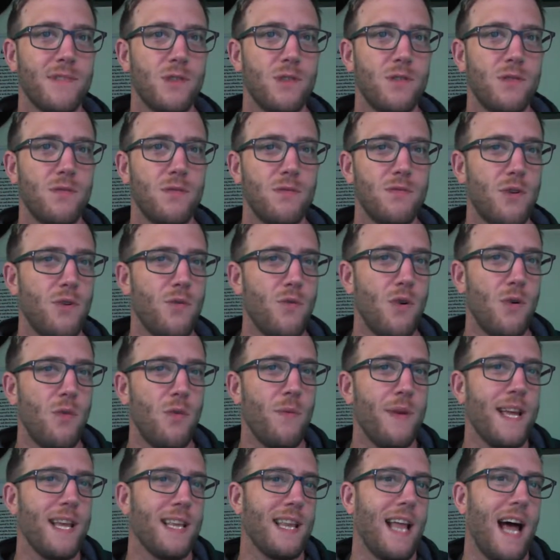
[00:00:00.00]
Who who are
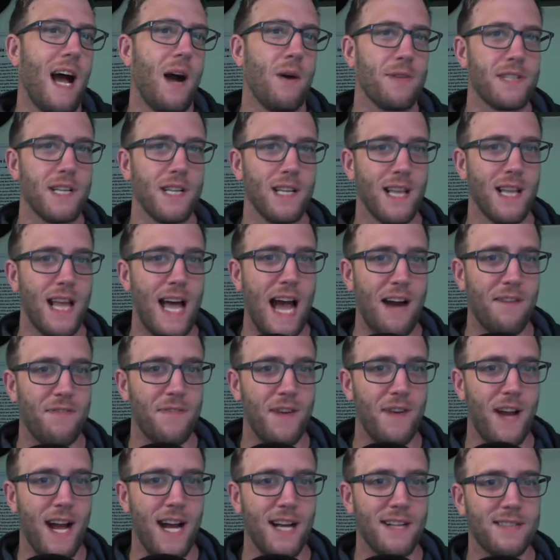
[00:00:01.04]
we allowed to laugh
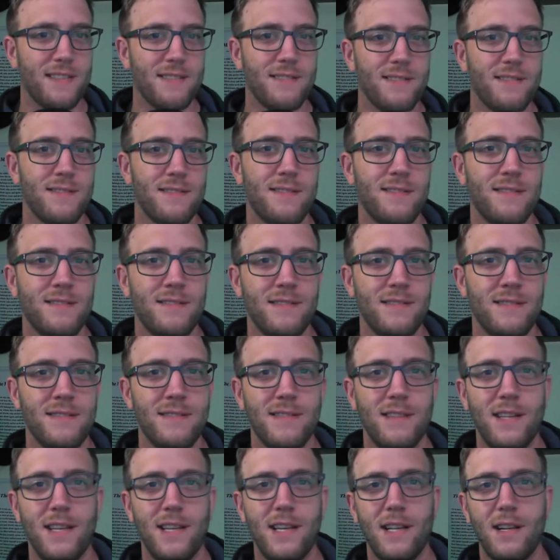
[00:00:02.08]
at?
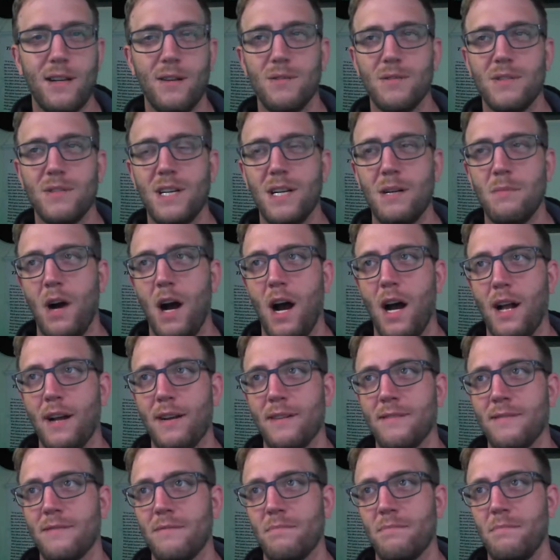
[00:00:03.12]
You know, come on,
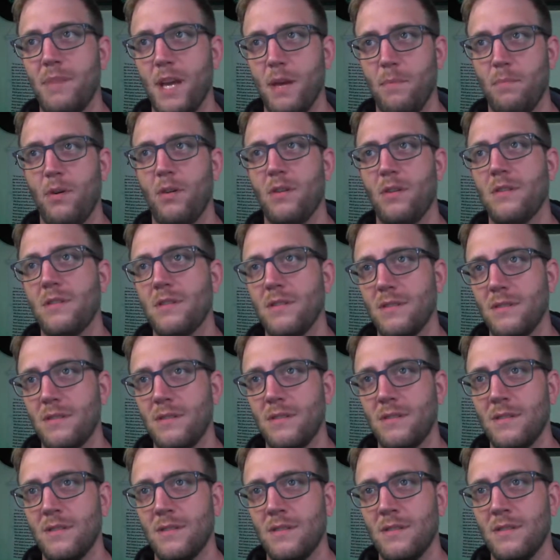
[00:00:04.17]
people.
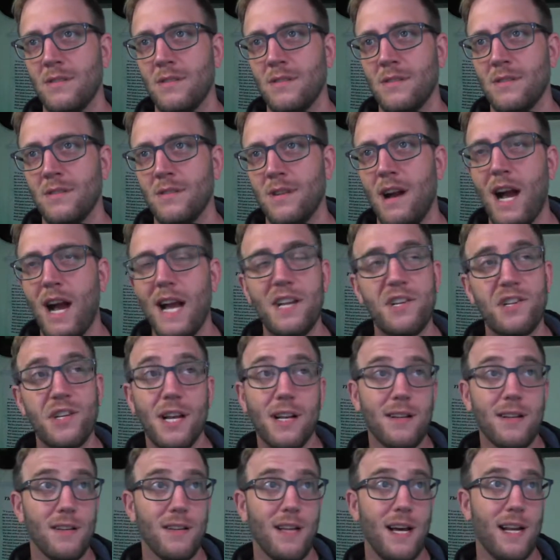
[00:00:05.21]
I
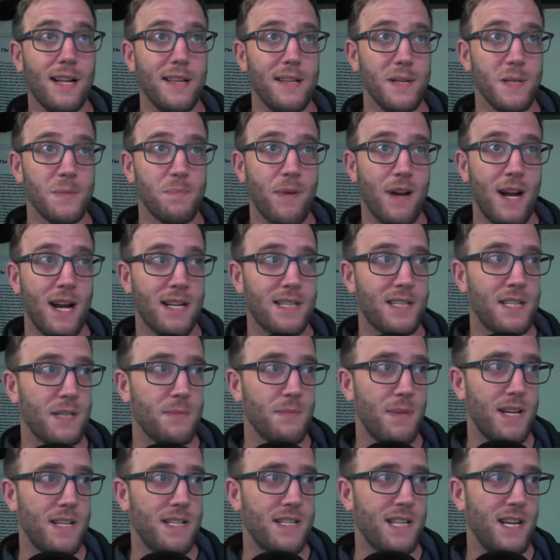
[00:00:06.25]
check a lot of these boxes
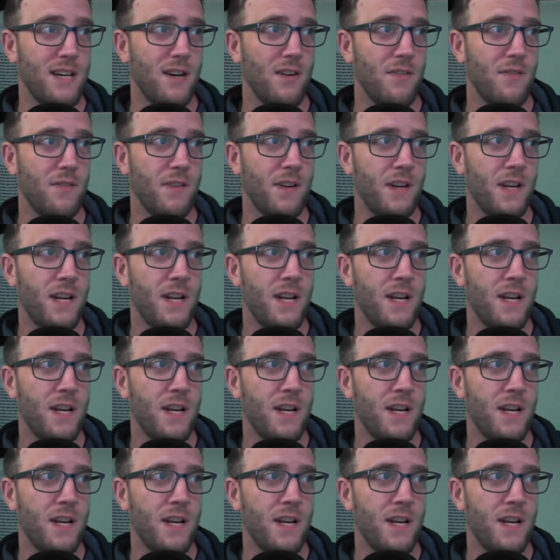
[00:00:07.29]
myself.